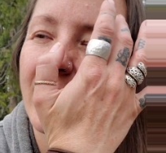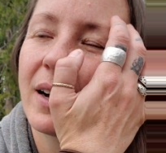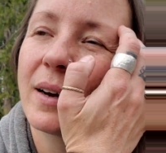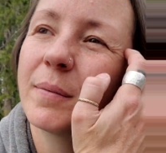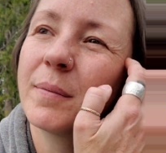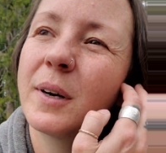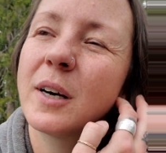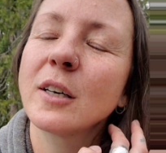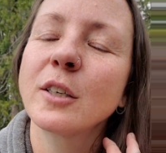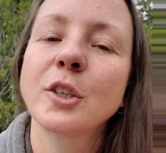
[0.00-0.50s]

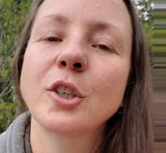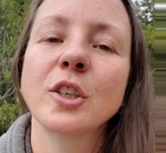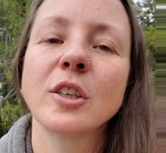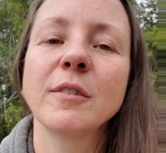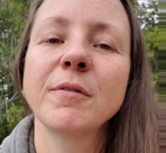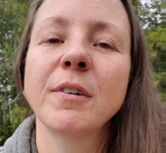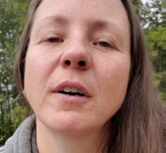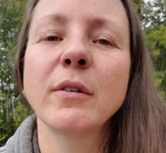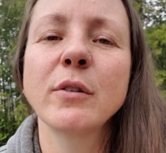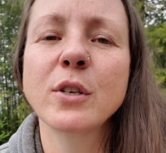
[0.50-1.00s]
I'm not sure
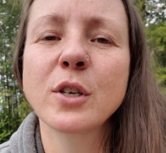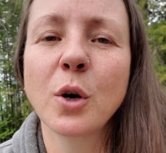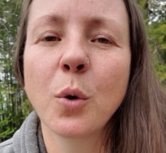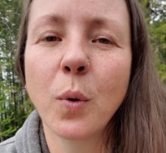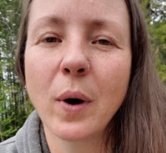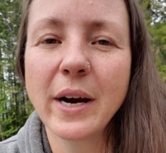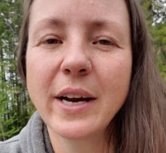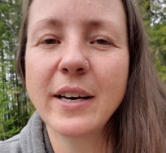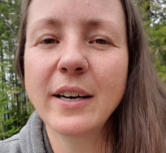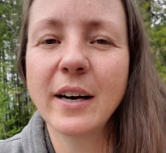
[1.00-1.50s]
if I was
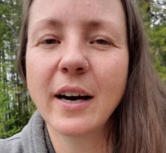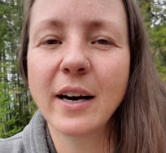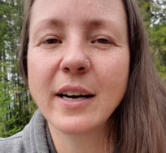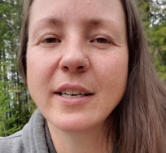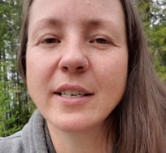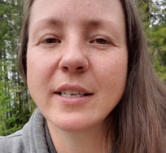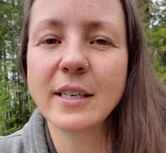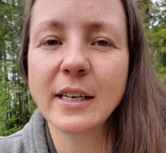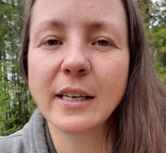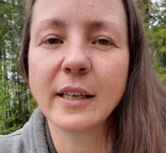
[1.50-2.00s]
quite
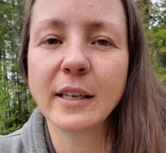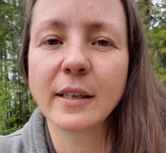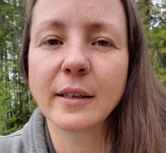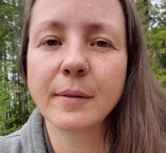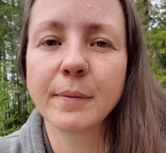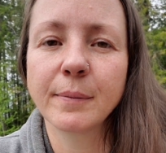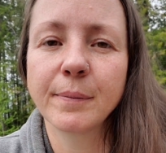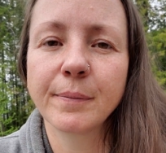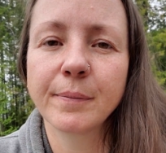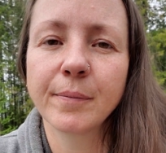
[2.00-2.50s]
nineteen.
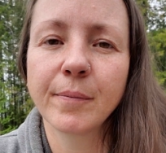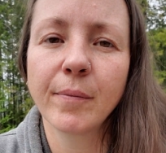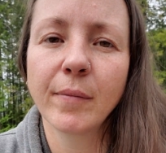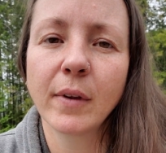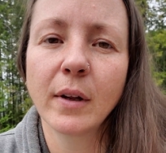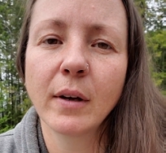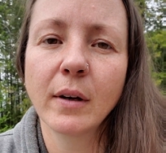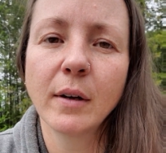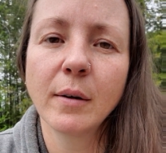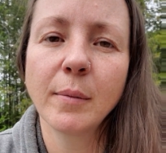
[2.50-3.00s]

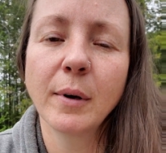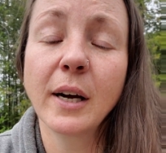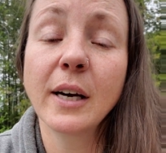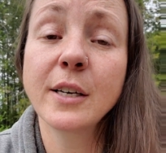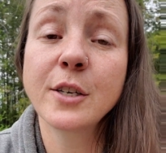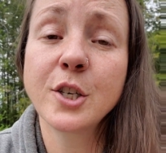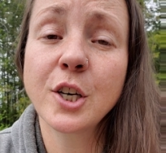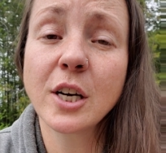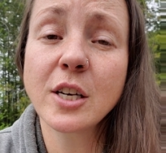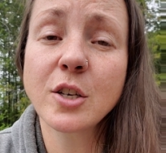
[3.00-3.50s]
But I
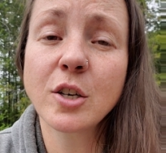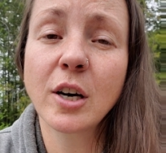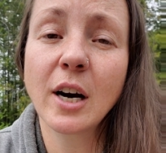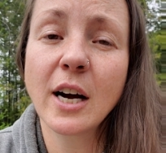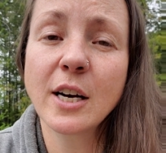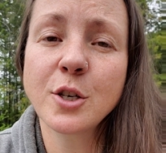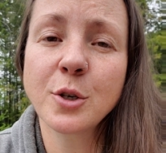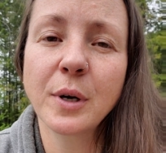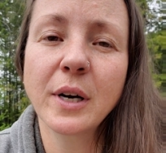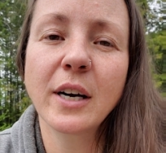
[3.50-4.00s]
had just
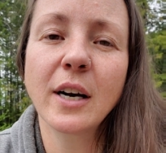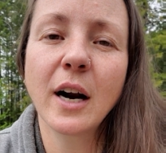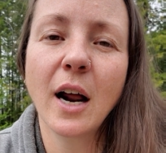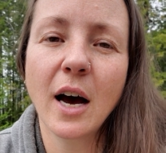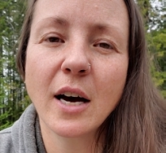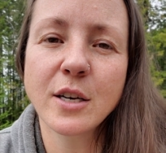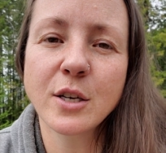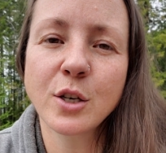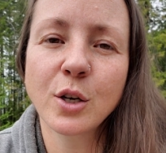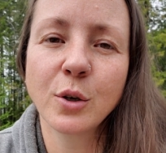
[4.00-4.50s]
graduated
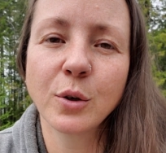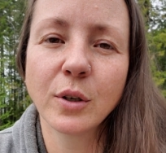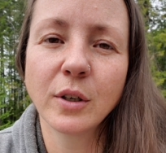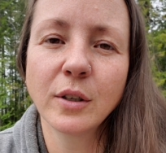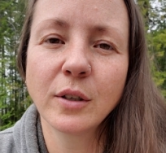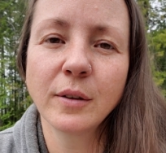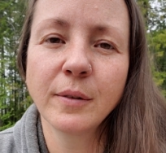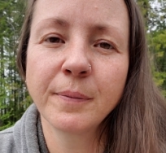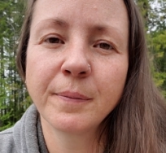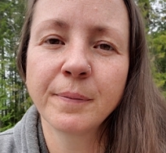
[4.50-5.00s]
high
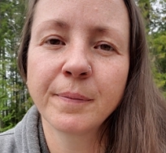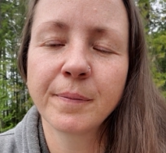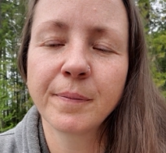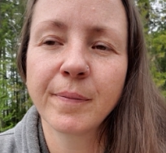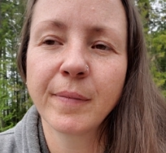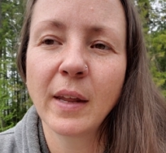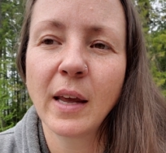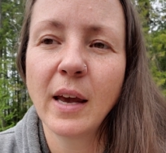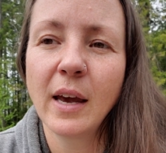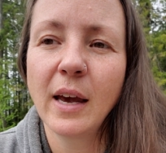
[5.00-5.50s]
school.
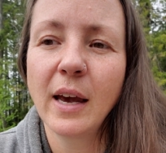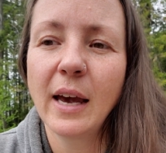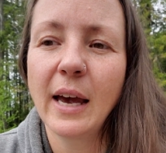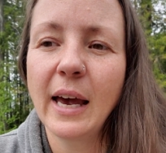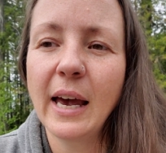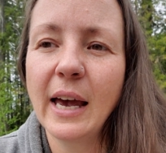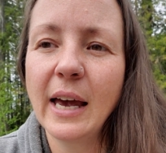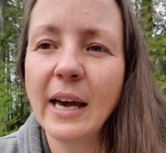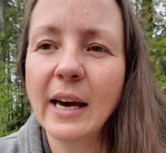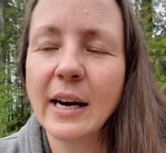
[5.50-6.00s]

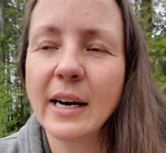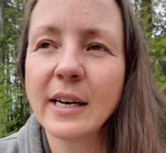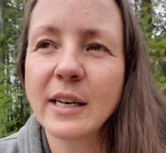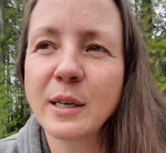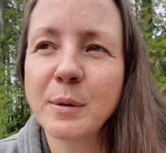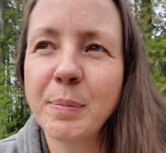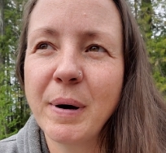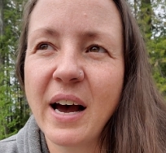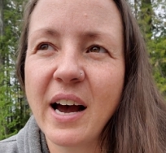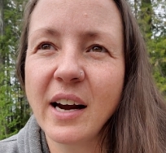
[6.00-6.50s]

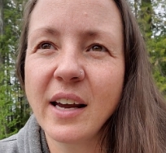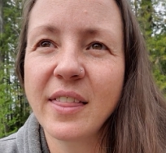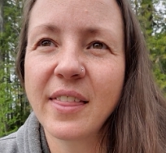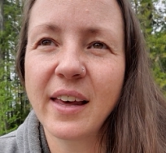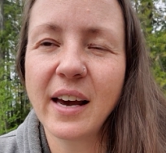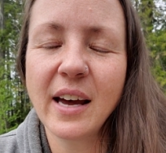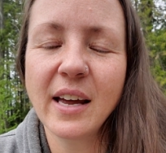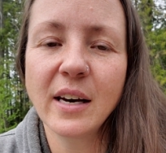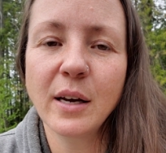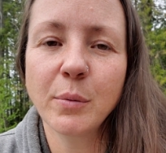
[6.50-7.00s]
And back
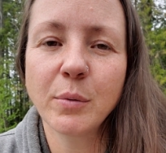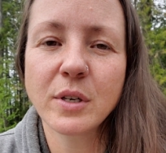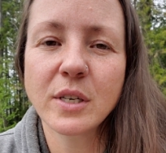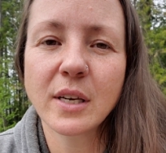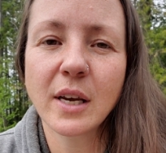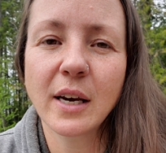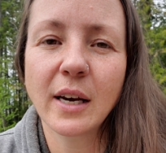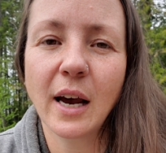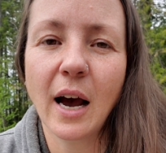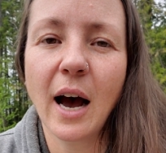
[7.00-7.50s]
then it was
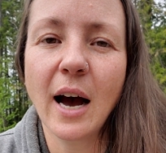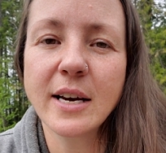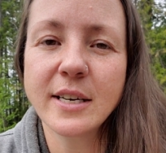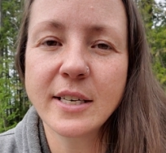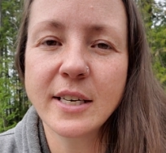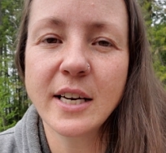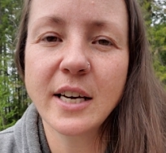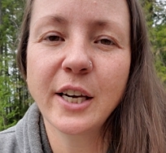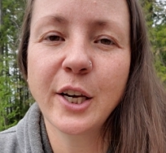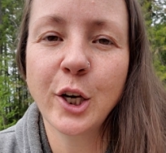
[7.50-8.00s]
like I
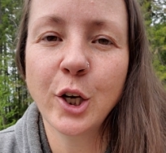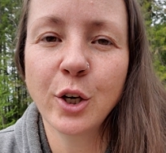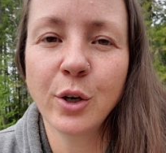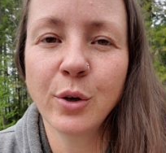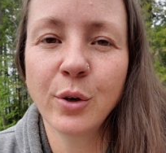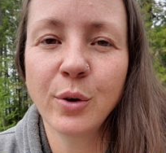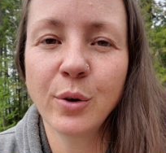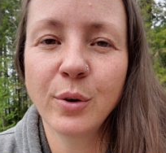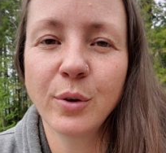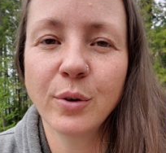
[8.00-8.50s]
C
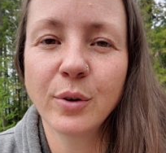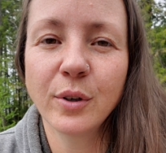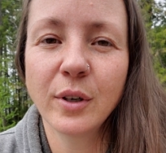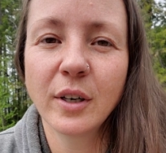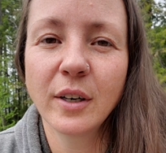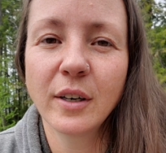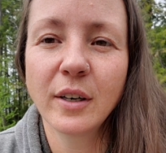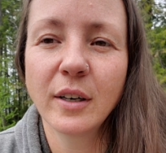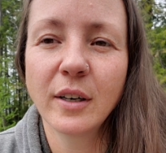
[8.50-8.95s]
Q,